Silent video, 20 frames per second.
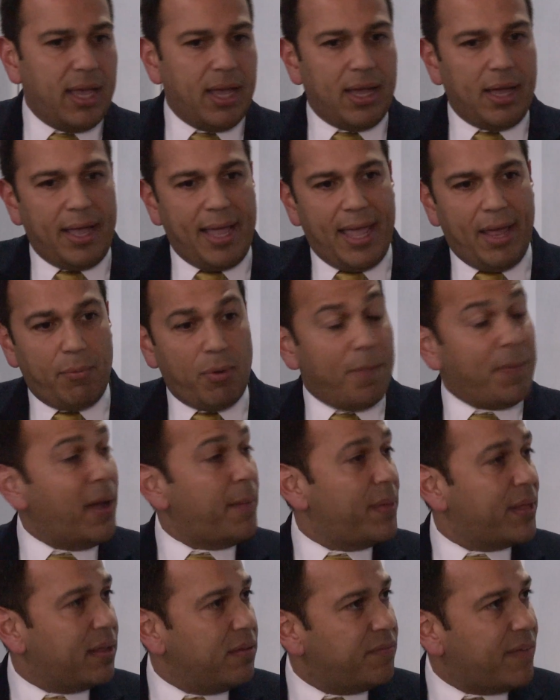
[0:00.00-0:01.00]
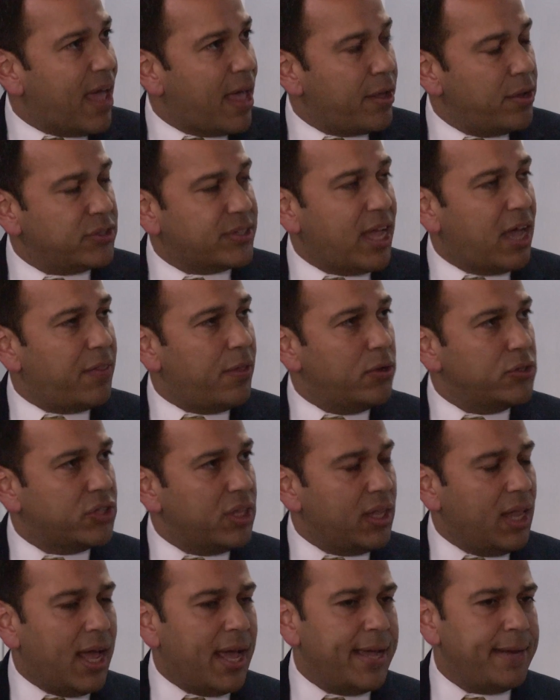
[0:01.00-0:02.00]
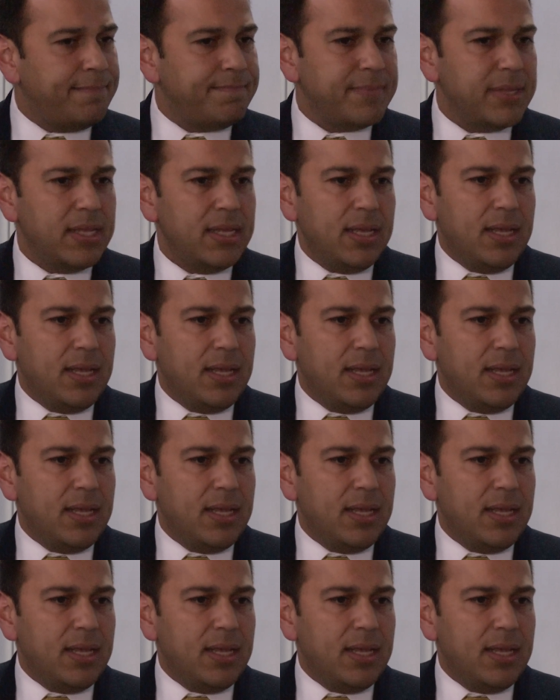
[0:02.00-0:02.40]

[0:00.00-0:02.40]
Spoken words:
and Republican values, how those align.